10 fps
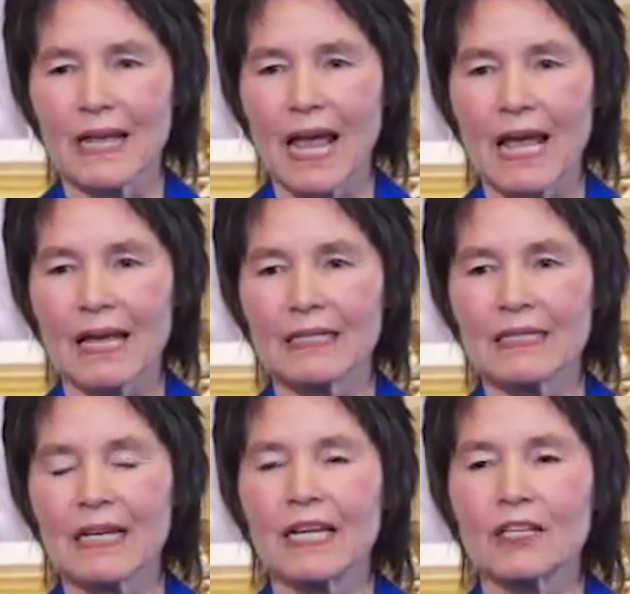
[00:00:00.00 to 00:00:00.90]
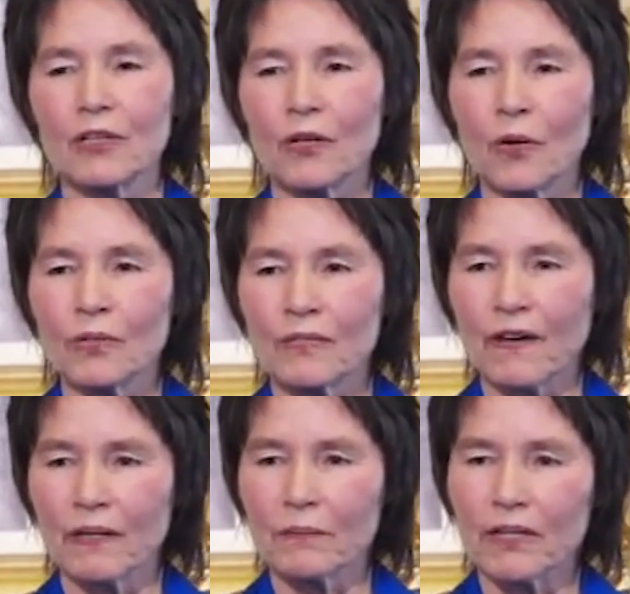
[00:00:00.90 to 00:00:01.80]
And, you know,
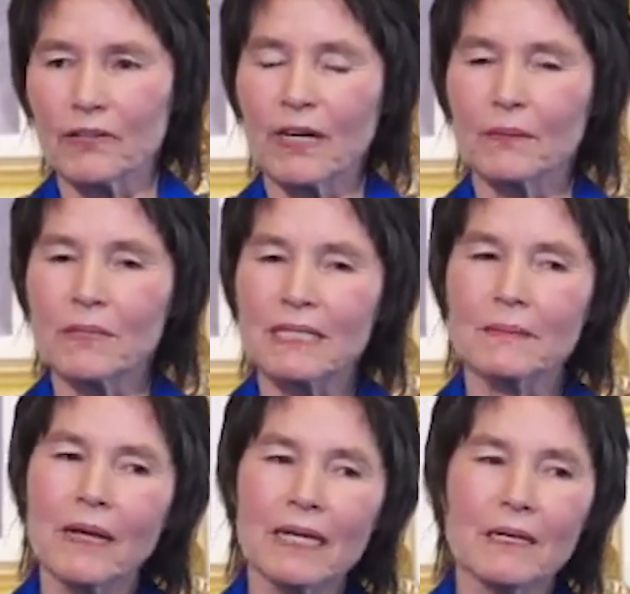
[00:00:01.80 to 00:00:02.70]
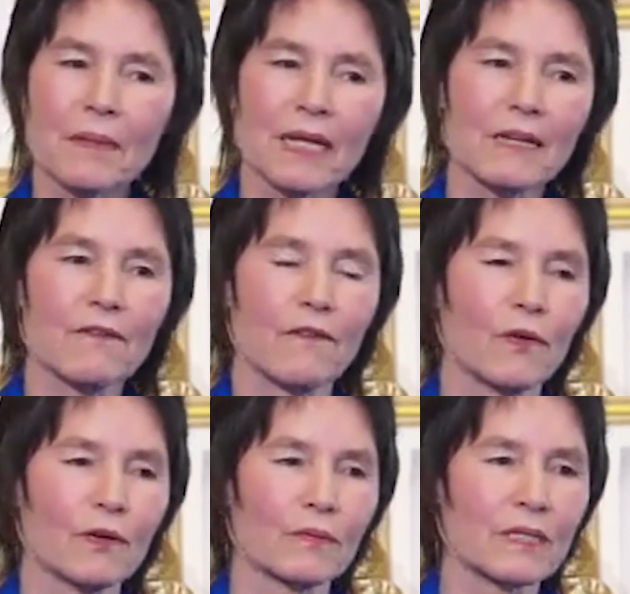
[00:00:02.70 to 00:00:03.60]
Divine Mother comes in many, many
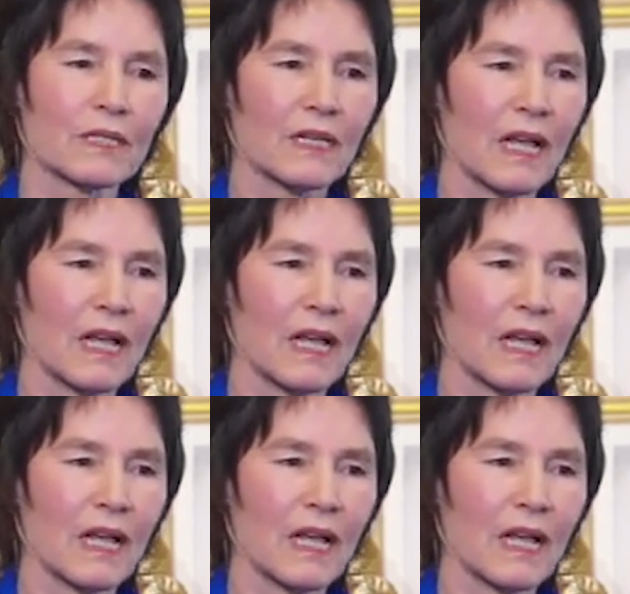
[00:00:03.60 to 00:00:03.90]
forms.